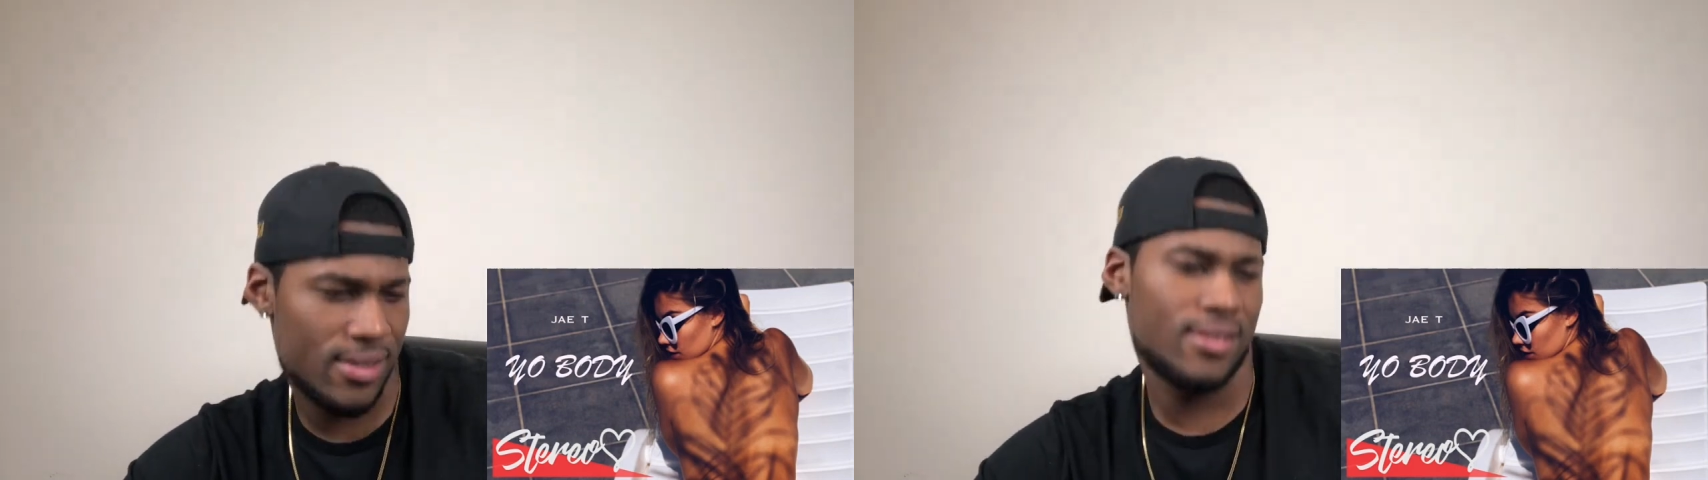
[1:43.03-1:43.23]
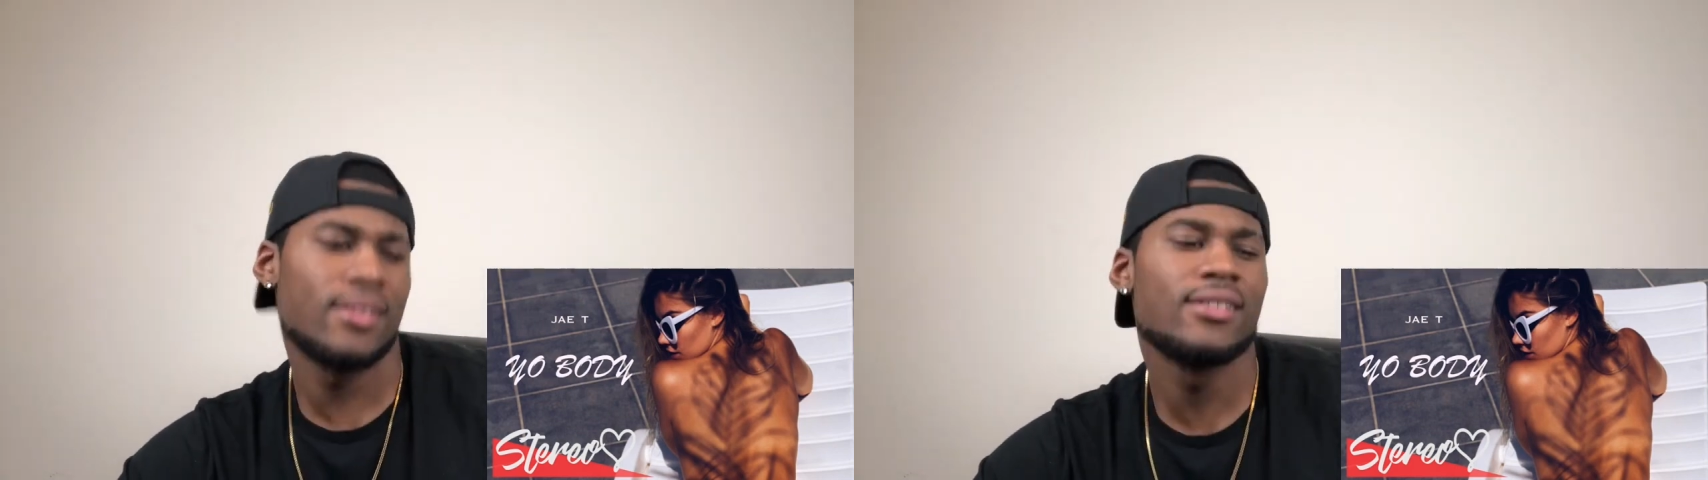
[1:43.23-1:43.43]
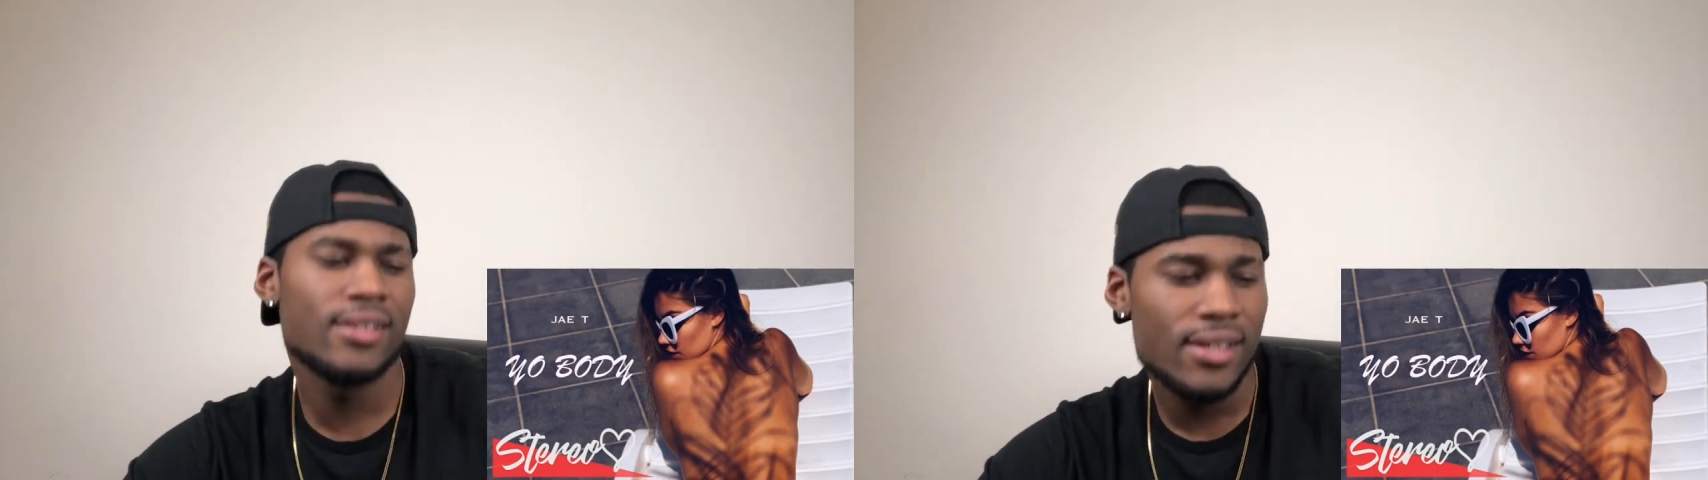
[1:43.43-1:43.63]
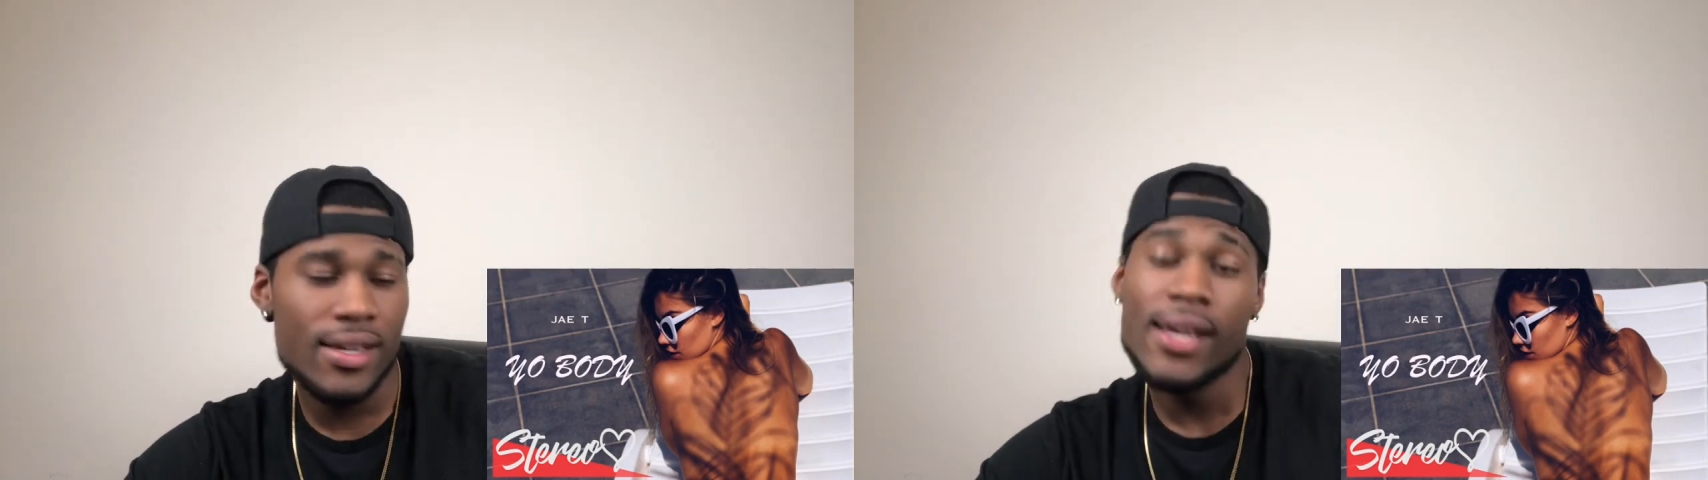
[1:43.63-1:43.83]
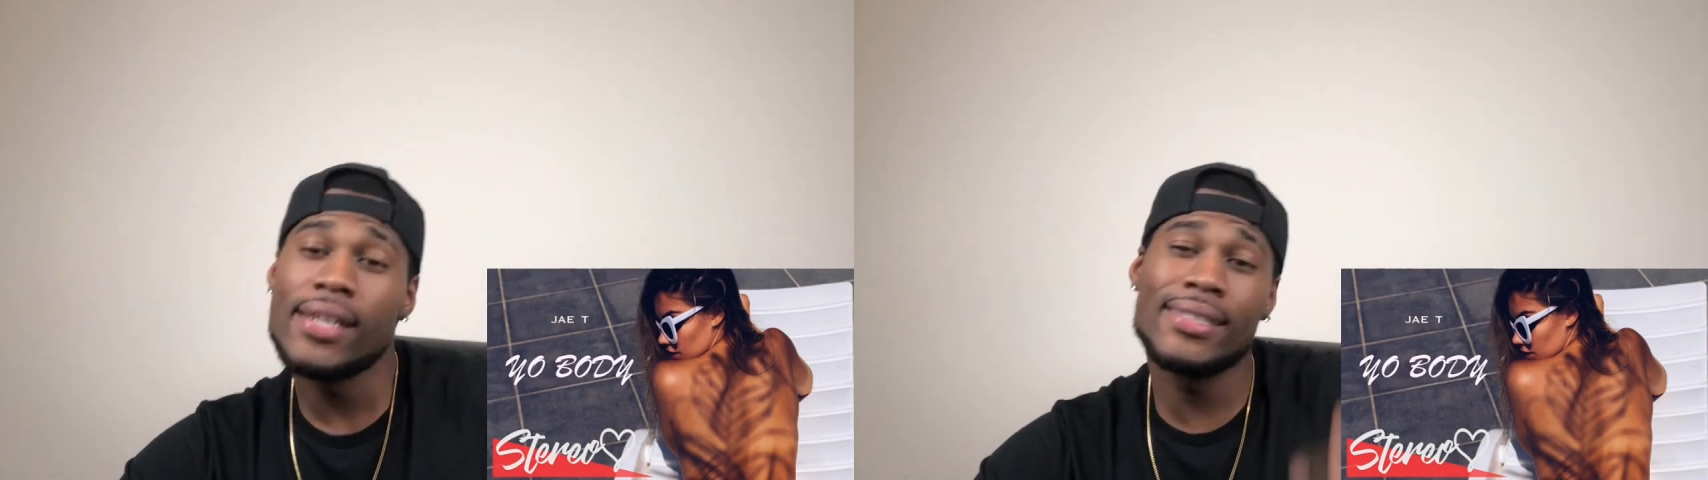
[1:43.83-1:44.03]
I know
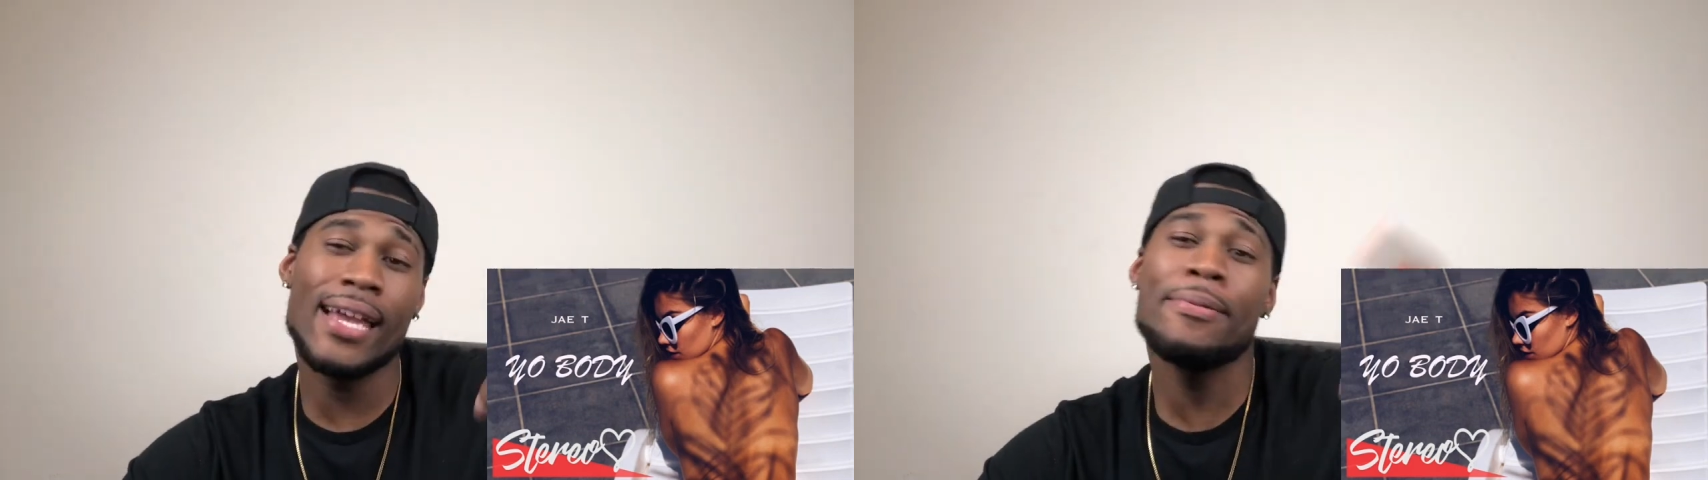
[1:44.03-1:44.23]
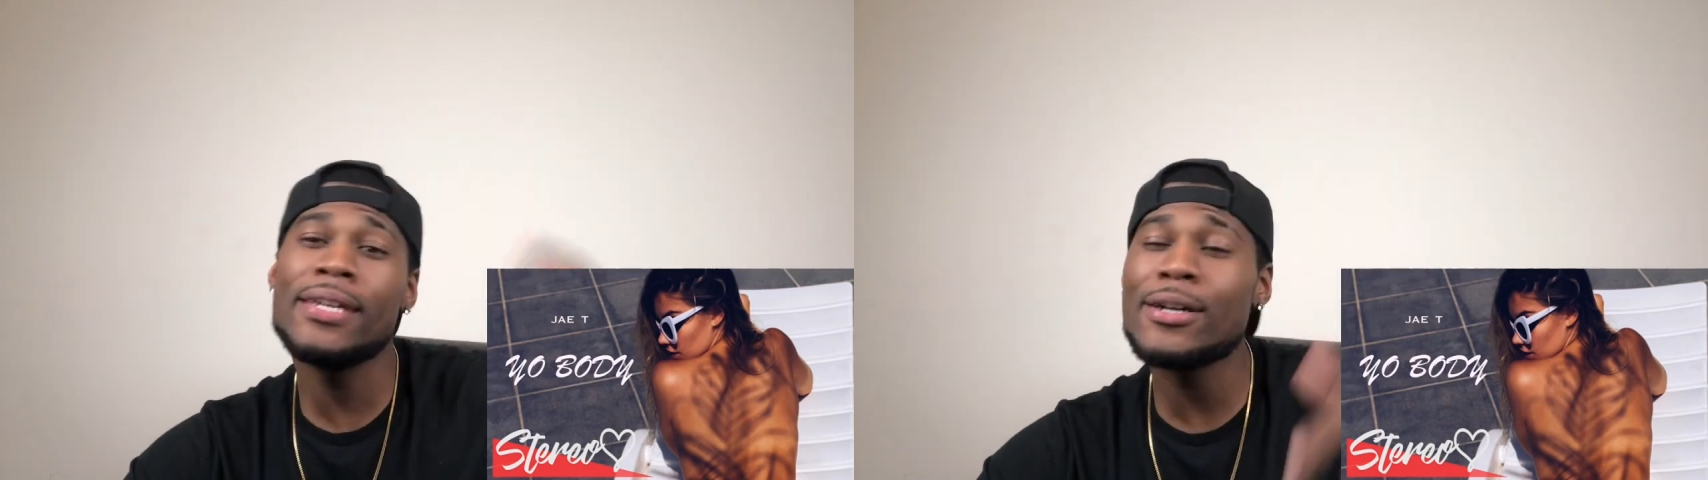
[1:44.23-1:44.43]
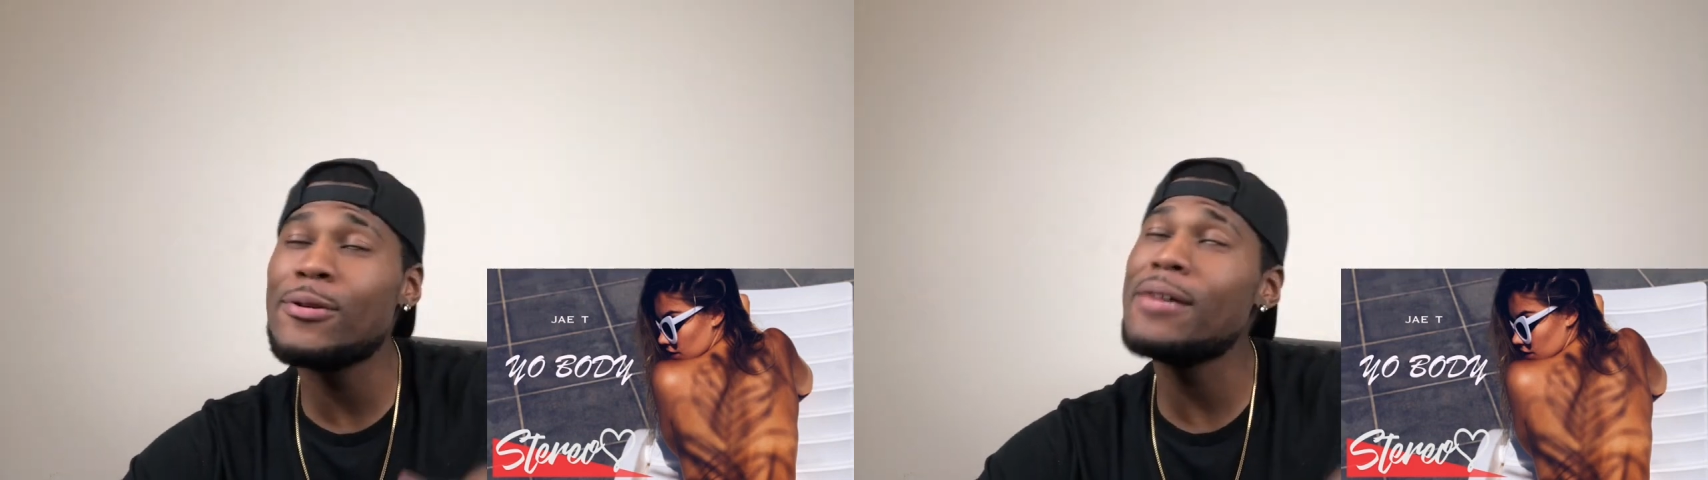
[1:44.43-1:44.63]
you. Cause I be going